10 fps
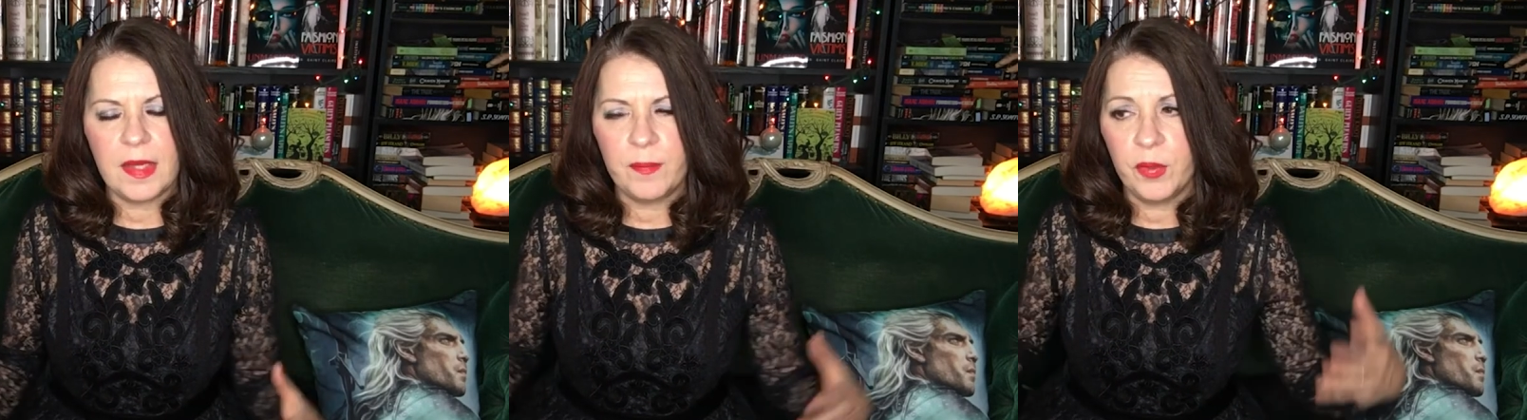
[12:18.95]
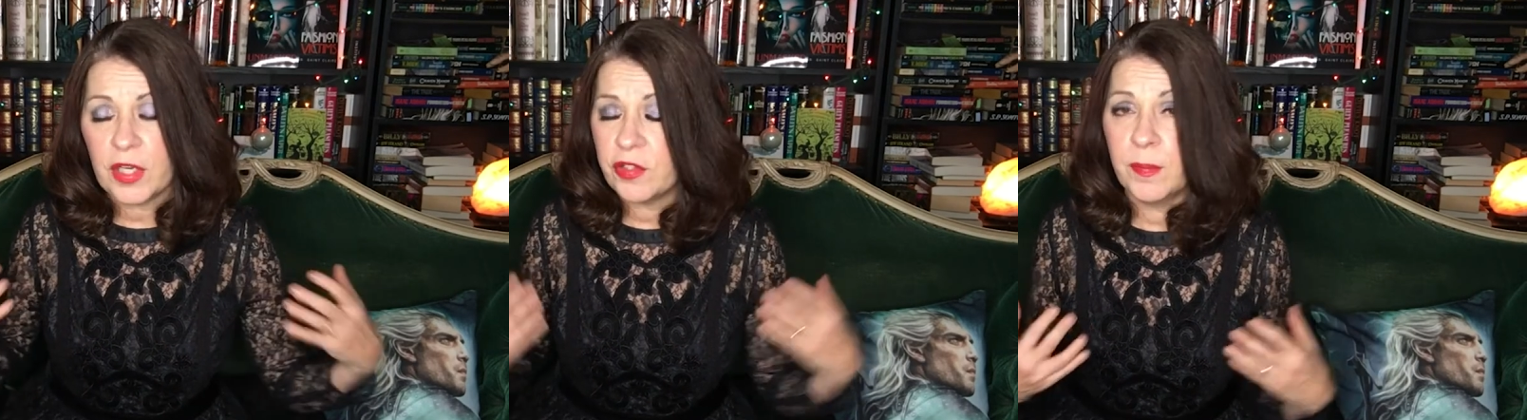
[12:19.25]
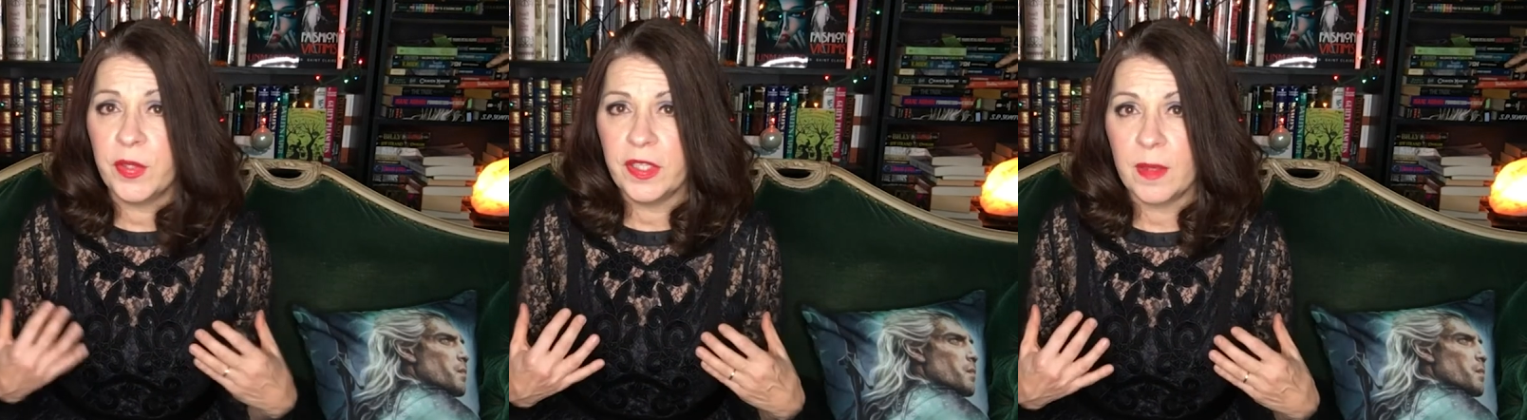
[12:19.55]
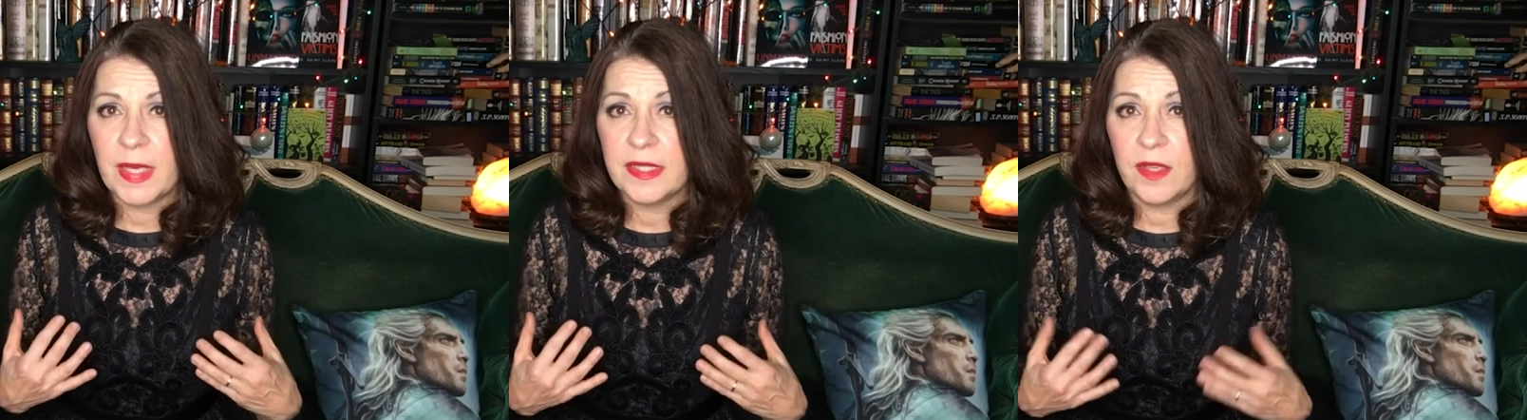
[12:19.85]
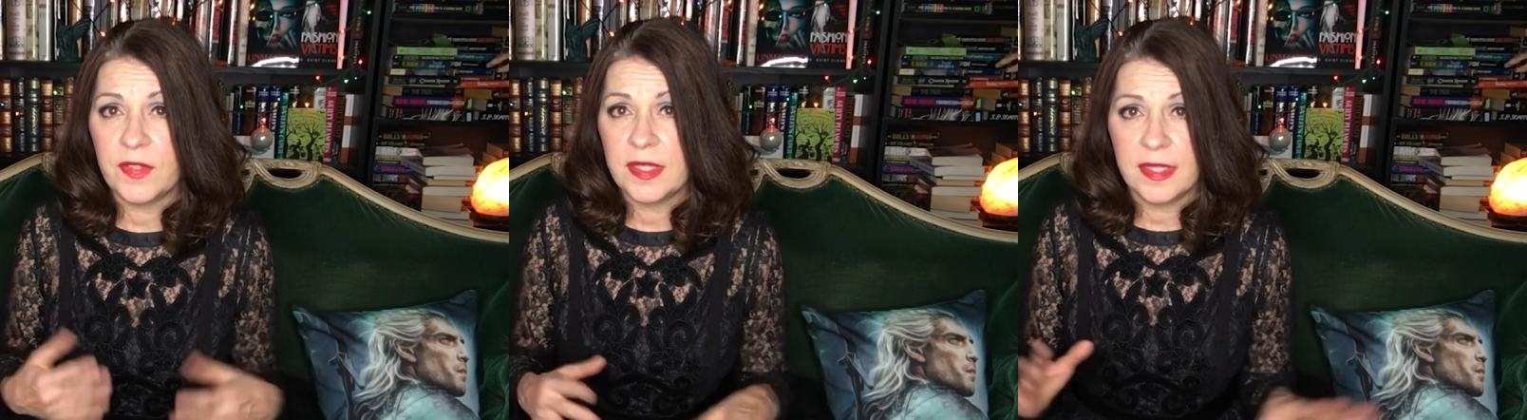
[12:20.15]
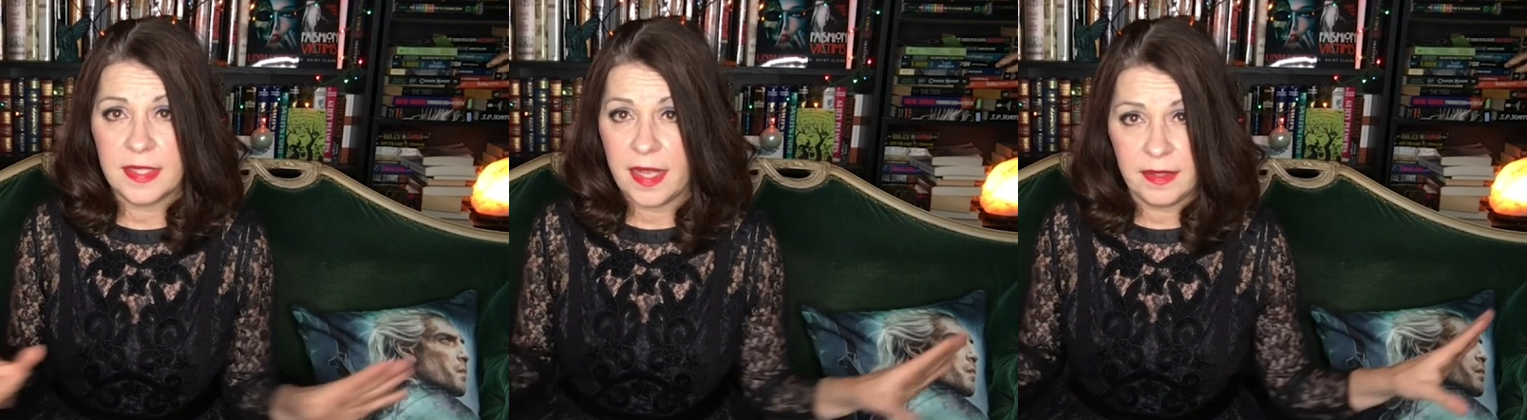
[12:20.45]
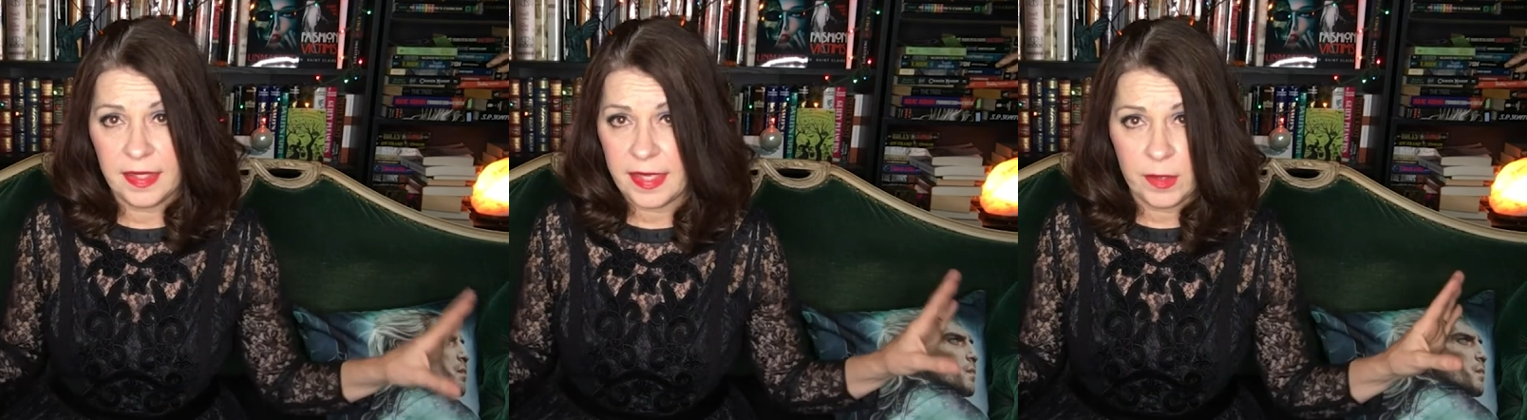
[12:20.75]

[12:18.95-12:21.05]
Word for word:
Speaker 1: the pressure I'm putting on myself. It's not like